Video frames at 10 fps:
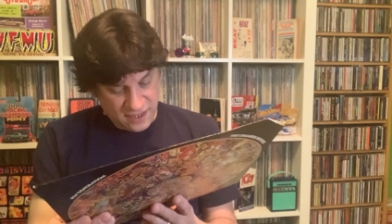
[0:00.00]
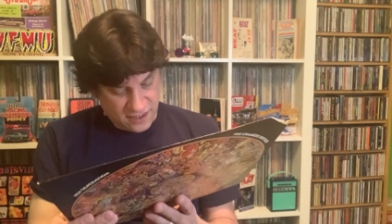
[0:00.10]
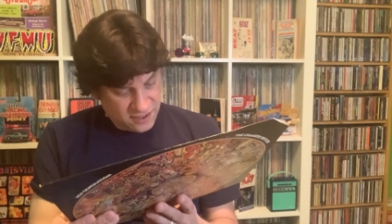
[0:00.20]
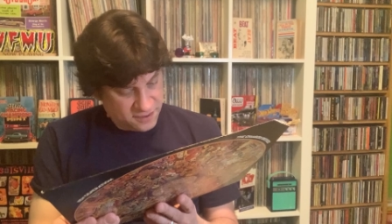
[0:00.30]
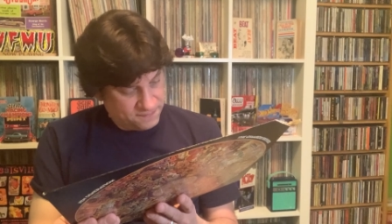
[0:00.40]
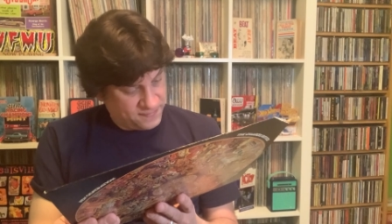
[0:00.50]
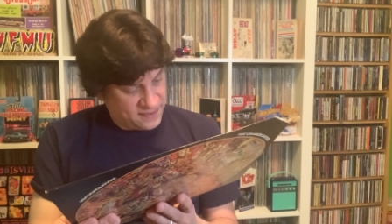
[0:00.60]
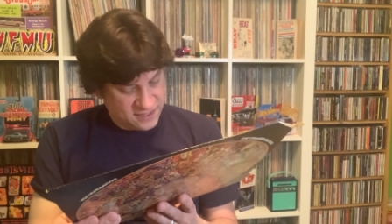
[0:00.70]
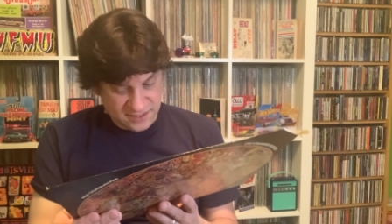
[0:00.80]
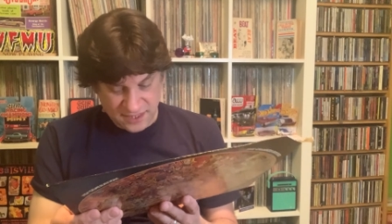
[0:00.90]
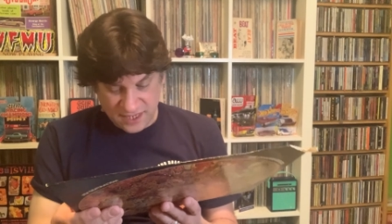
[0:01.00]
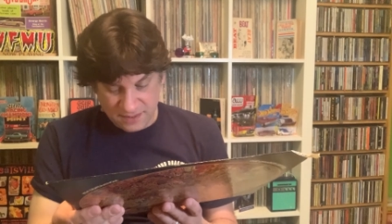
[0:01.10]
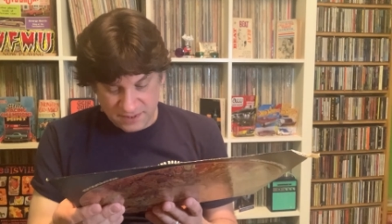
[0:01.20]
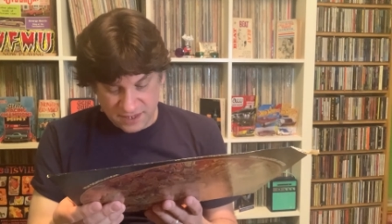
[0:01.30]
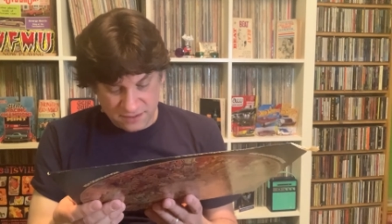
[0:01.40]
Um, this
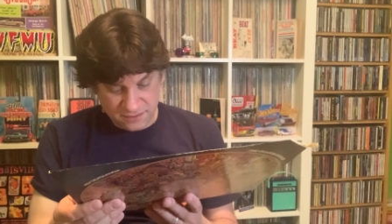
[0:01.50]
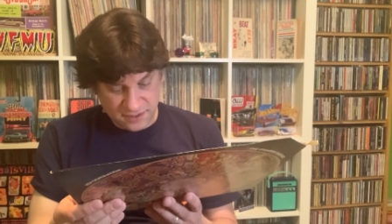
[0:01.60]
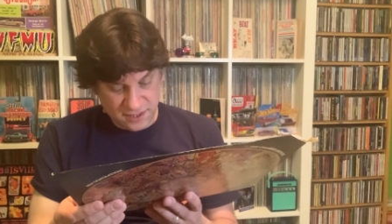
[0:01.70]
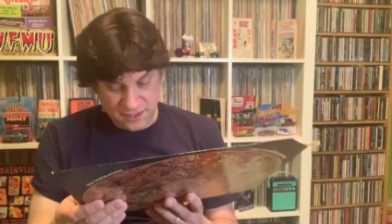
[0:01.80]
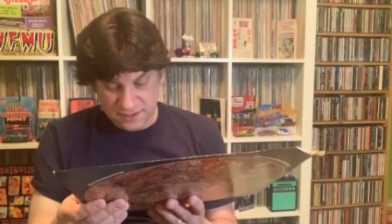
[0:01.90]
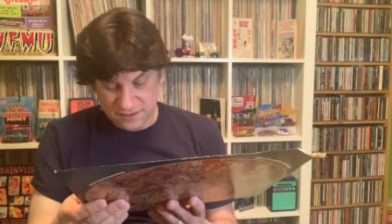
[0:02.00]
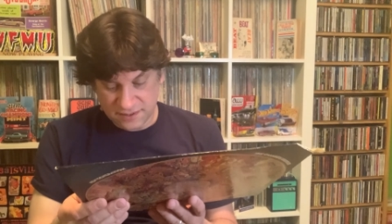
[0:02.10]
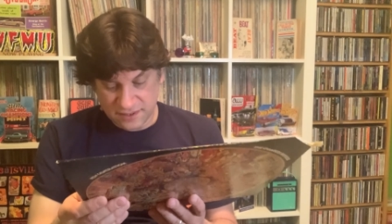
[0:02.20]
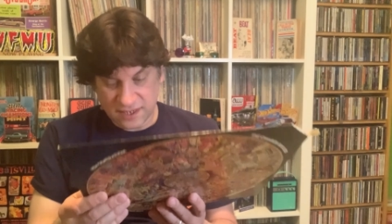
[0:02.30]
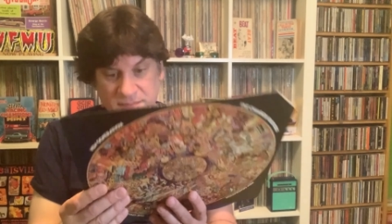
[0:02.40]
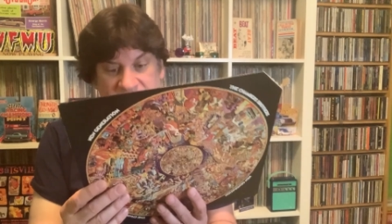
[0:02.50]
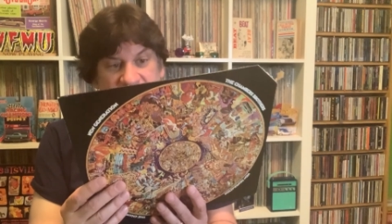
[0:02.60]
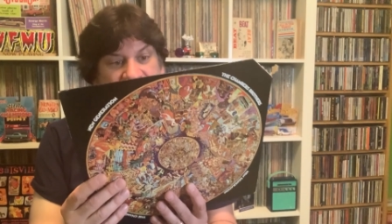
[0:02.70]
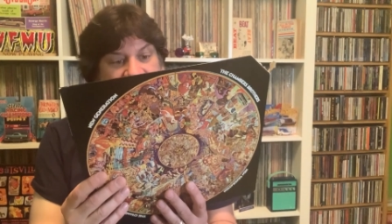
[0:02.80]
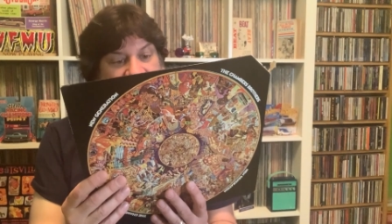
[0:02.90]
came out in, I
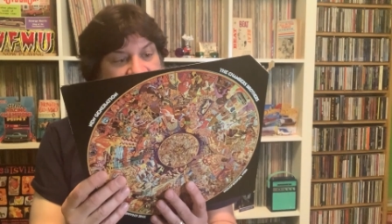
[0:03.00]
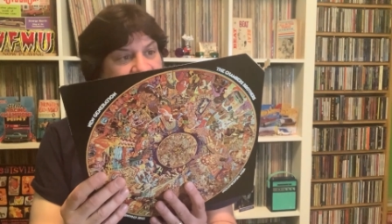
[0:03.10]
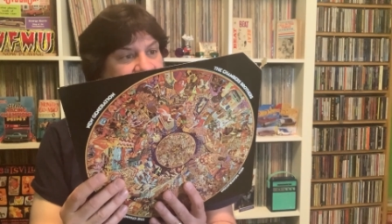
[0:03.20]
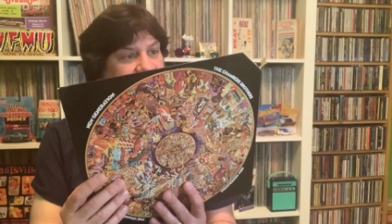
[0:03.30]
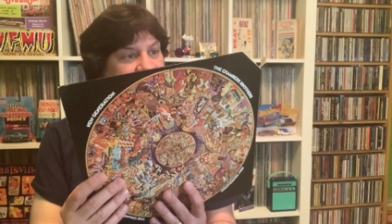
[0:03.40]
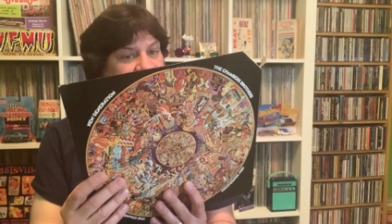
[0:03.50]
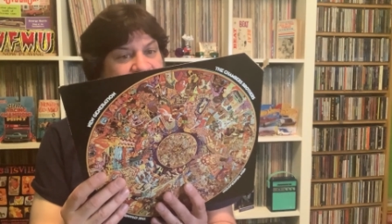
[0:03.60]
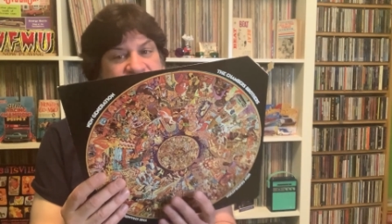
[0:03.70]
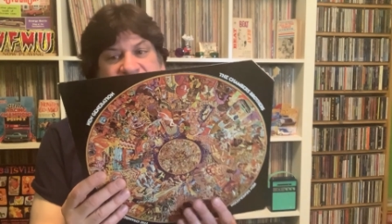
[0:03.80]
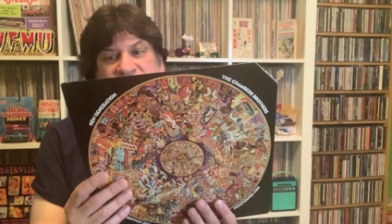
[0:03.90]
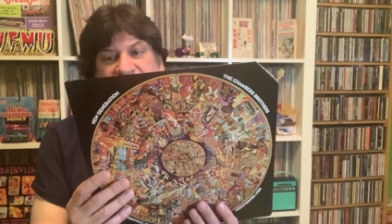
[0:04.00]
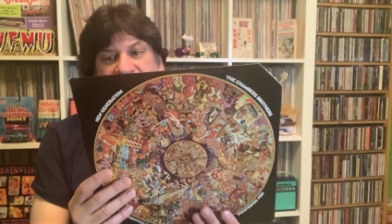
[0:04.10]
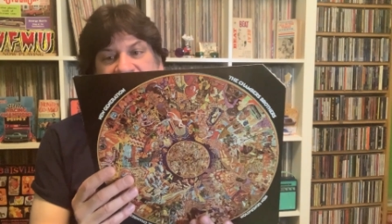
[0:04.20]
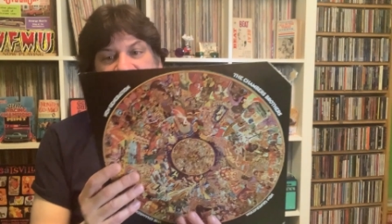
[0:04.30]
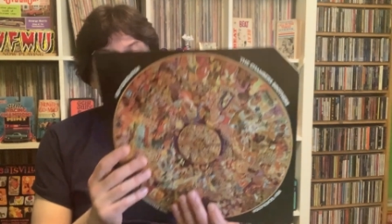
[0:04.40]
believe, nineteen
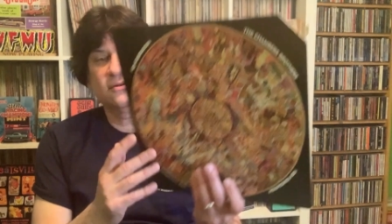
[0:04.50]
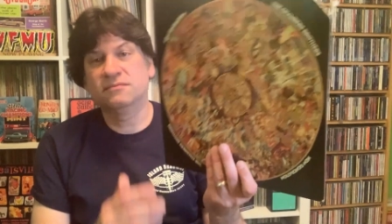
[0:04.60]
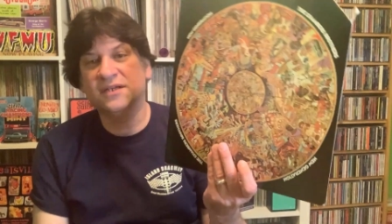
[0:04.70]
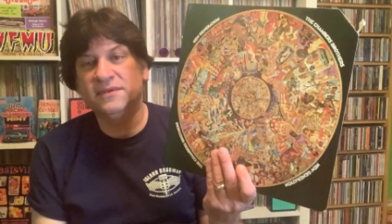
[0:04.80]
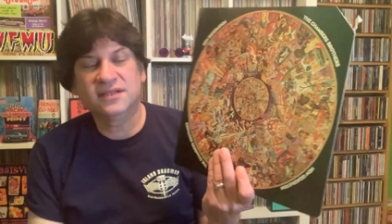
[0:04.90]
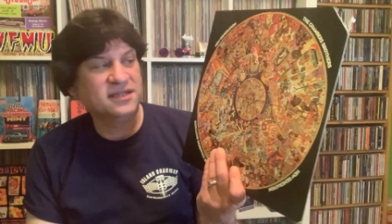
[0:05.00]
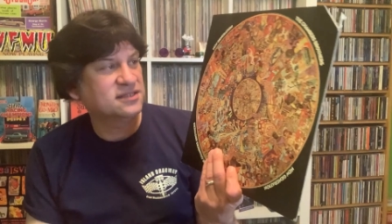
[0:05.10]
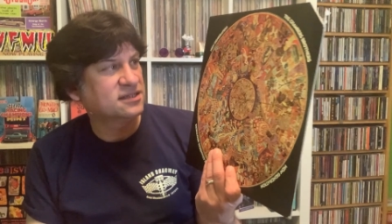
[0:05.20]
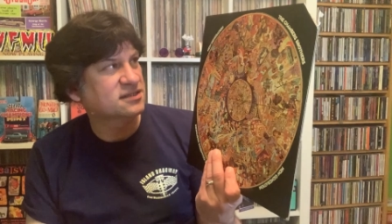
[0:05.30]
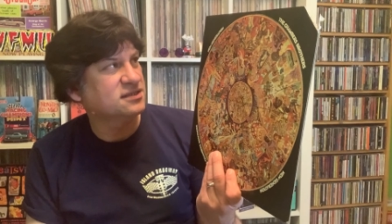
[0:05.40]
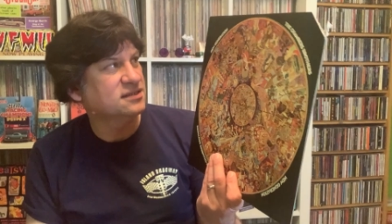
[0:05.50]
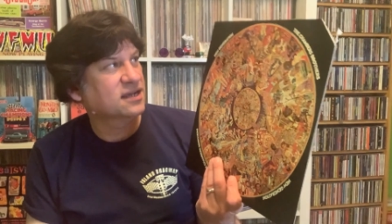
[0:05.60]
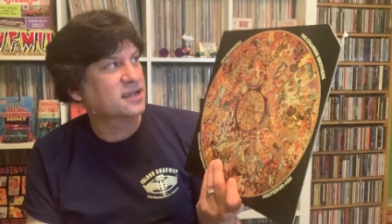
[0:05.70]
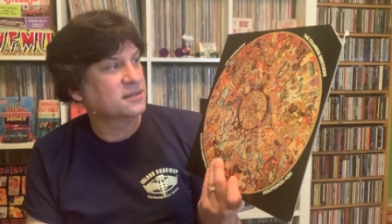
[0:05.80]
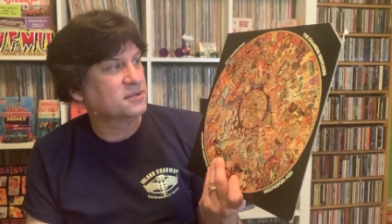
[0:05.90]
seventy or maybe late
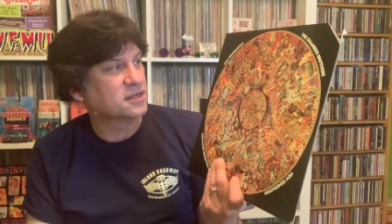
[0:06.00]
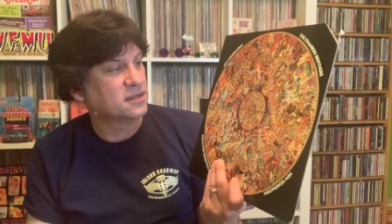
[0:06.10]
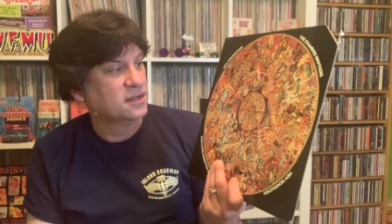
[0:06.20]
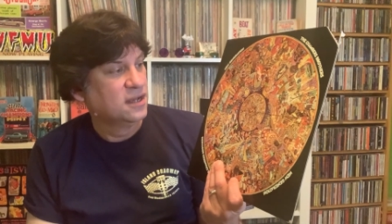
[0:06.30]
sixty-nine, but a